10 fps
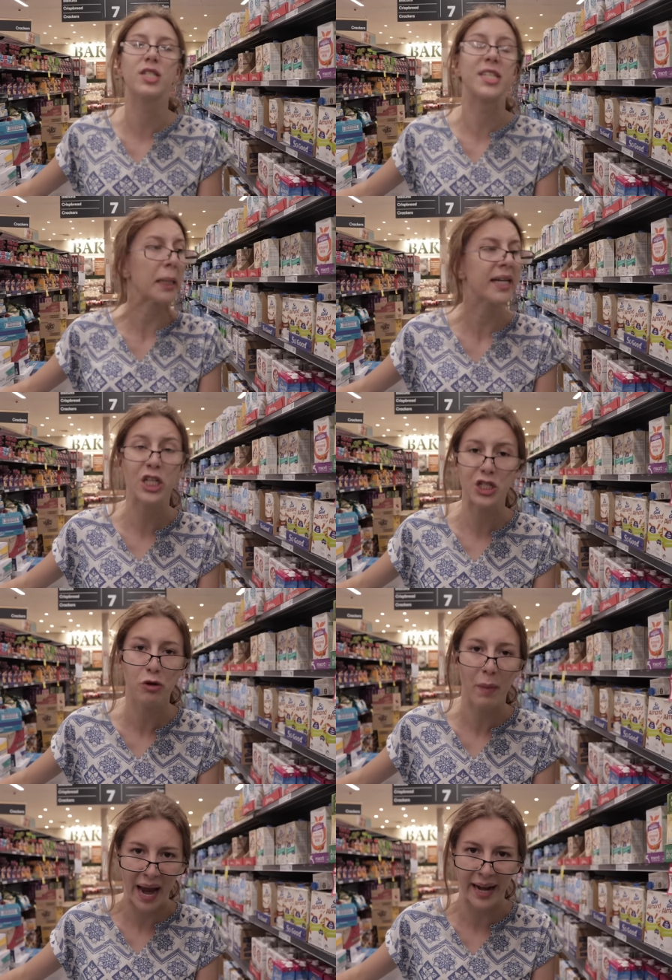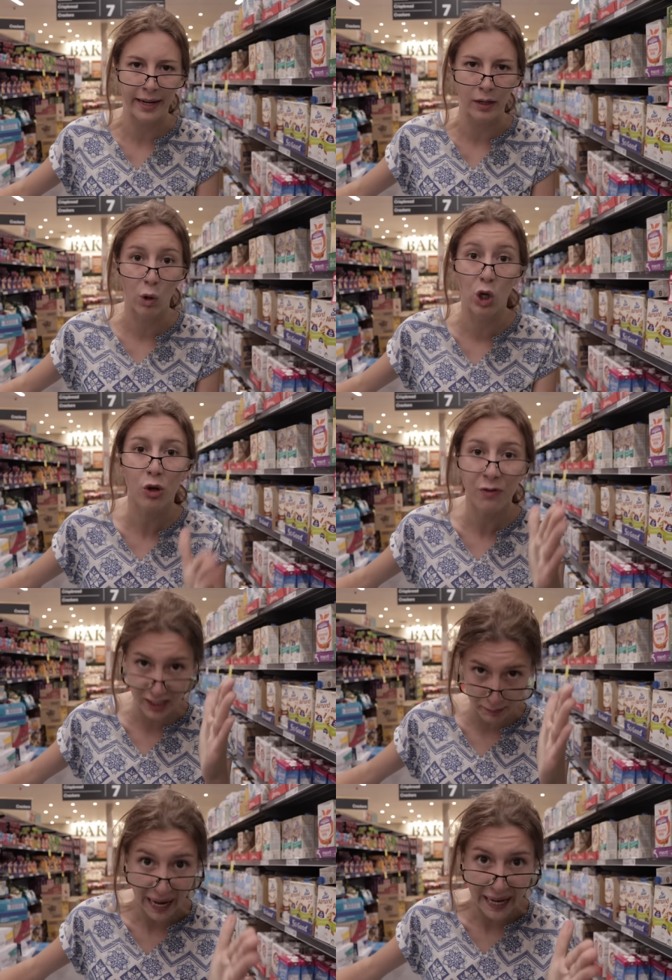Duncan, you're doing my head in. We're looking for
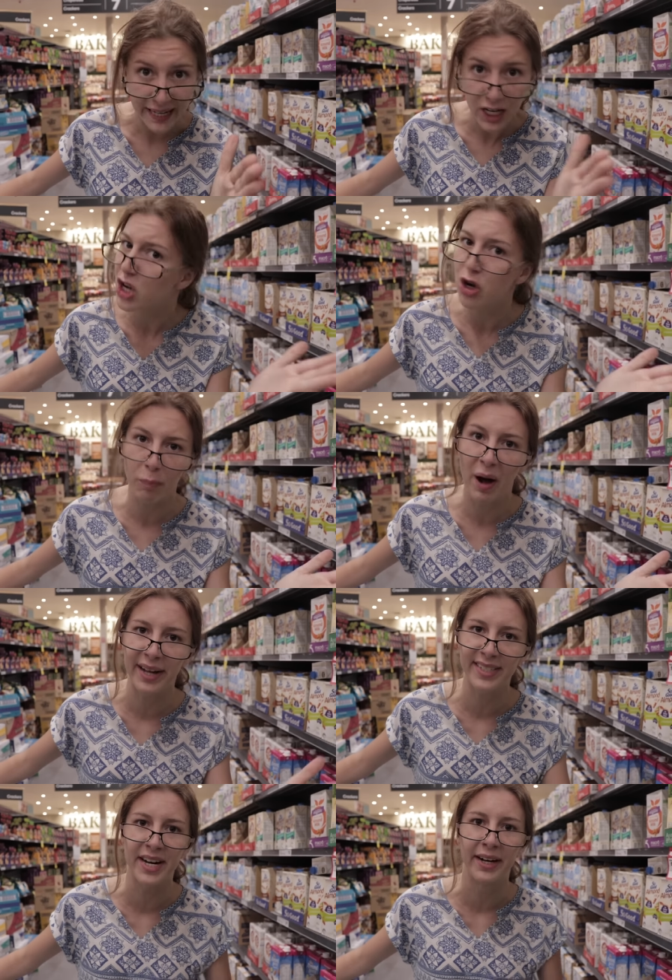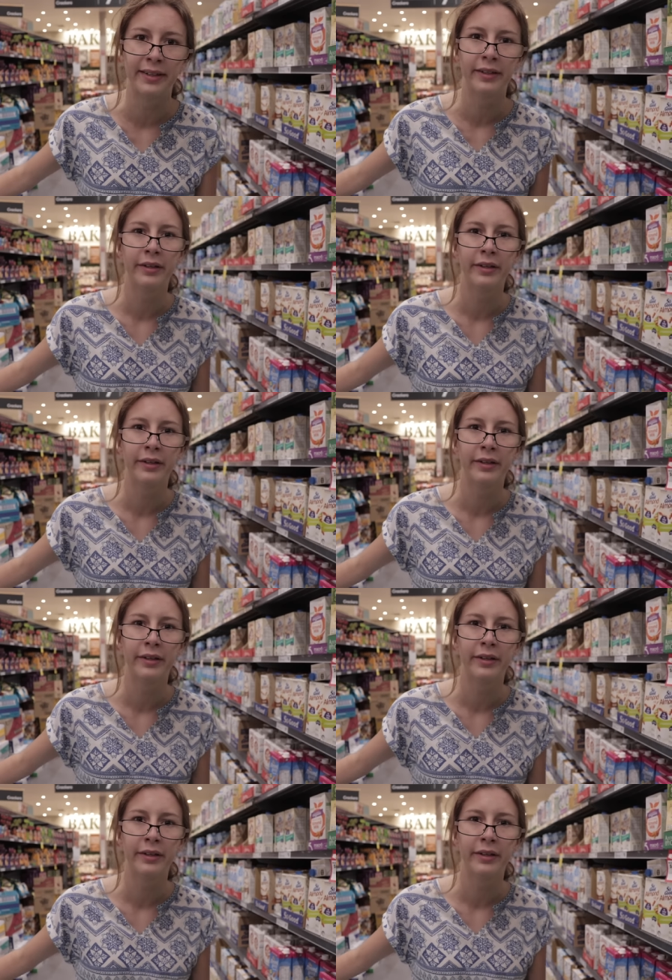spaghetti, not pasta. Oh,